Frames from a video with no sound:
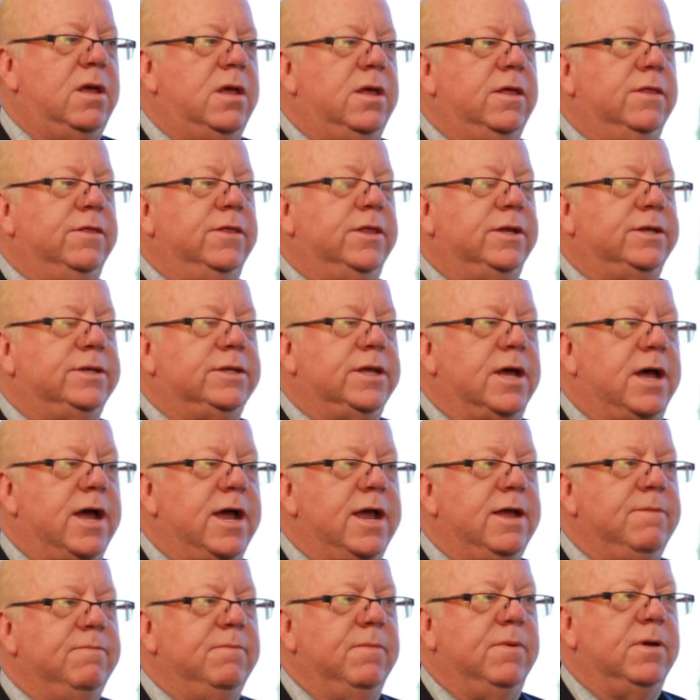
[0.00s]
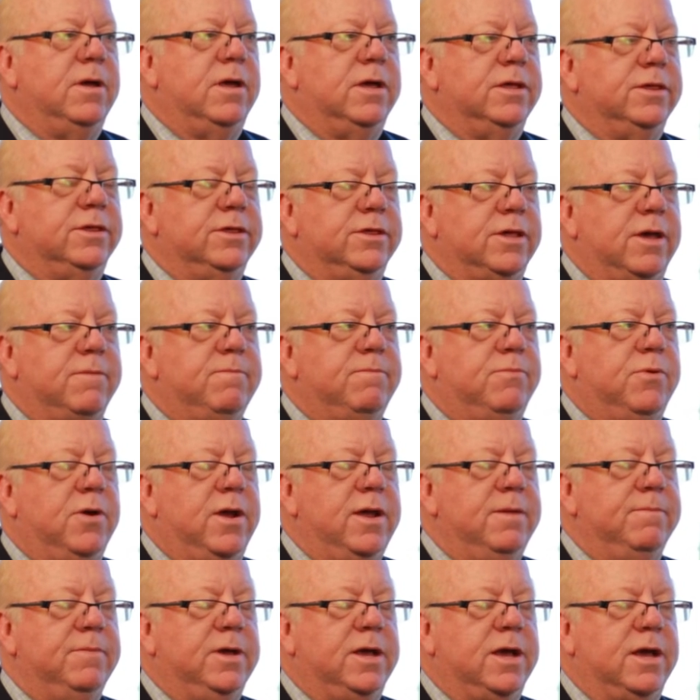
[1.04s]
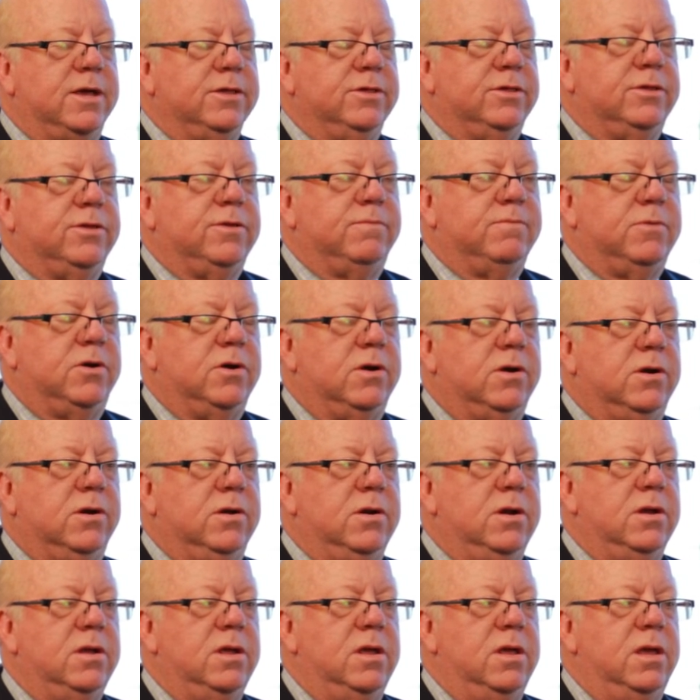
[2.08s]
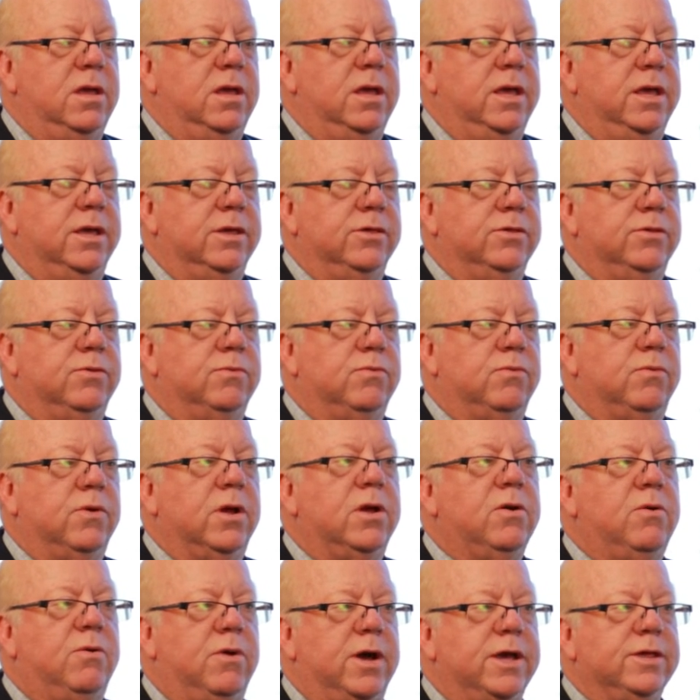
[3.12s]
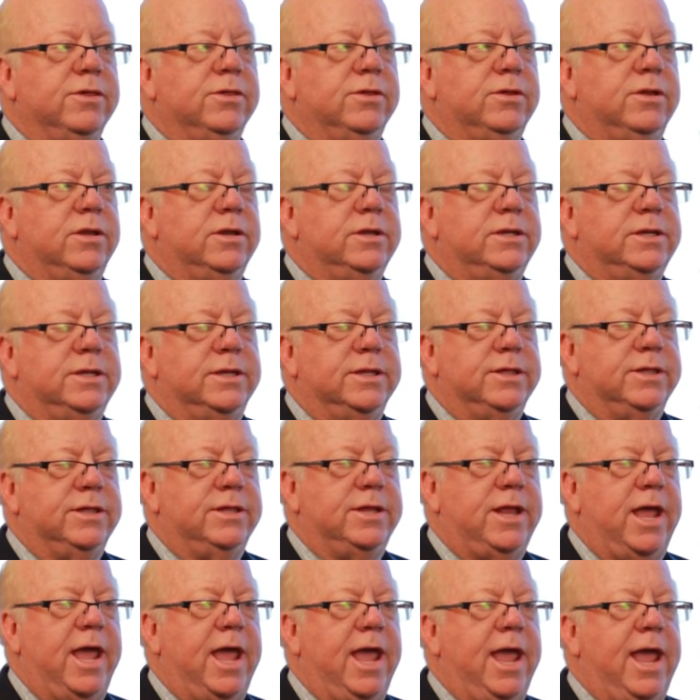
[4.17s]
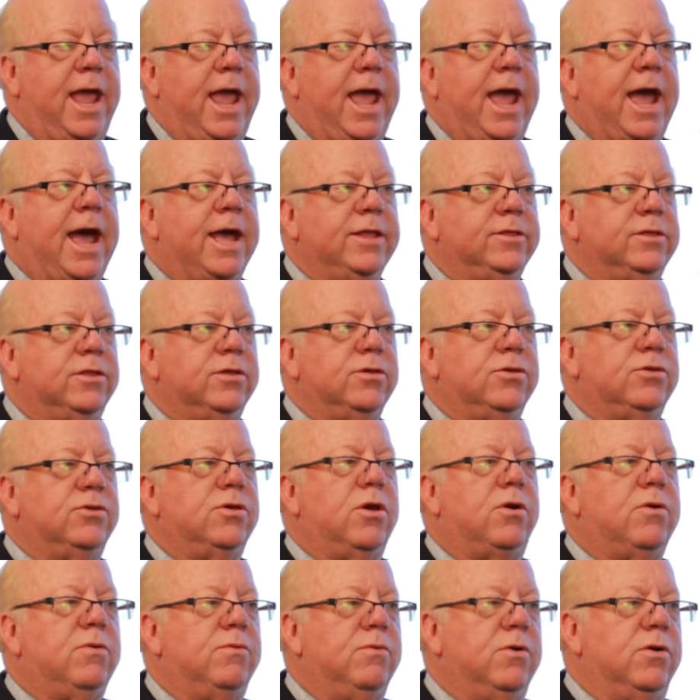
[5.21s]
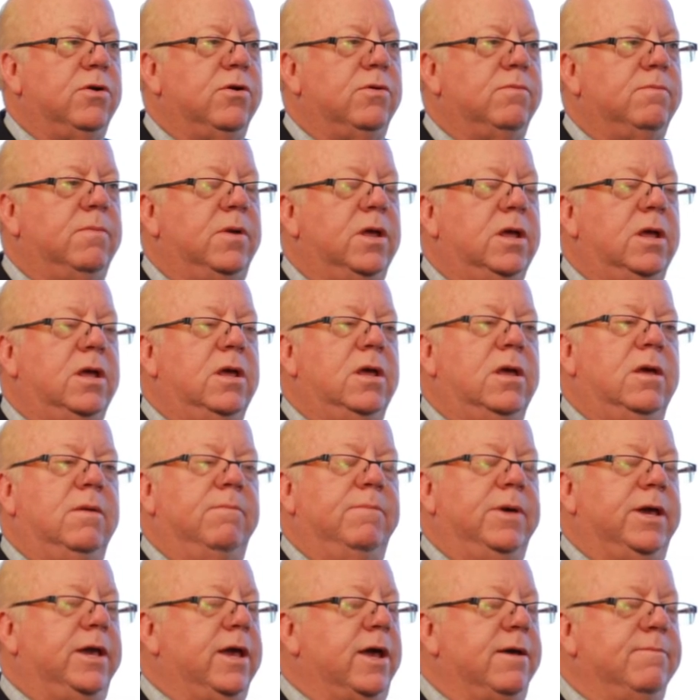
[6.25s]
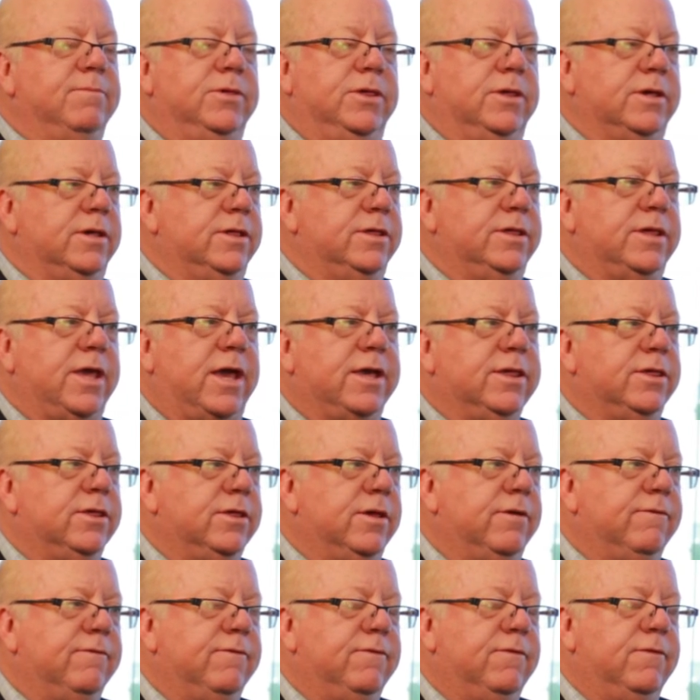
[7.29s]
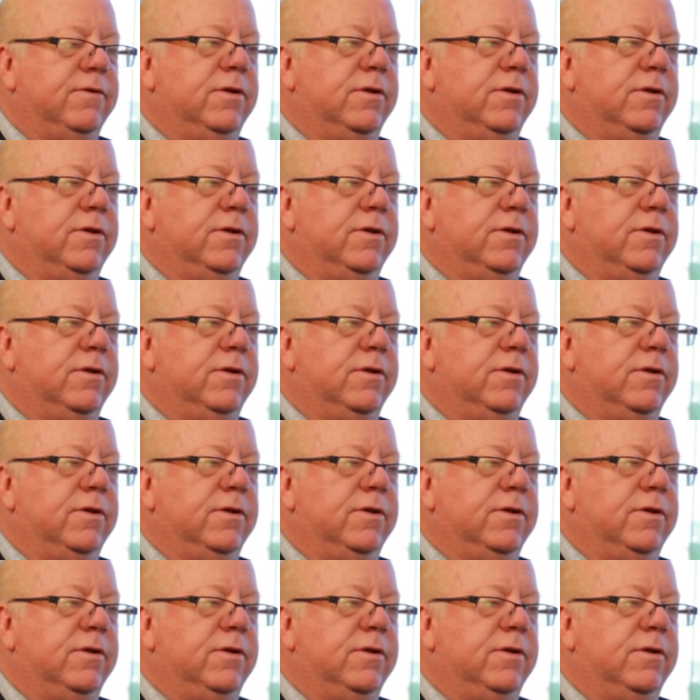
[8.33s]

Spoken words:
The time a subprime customer is requested to stay at the showroom becomes excessive,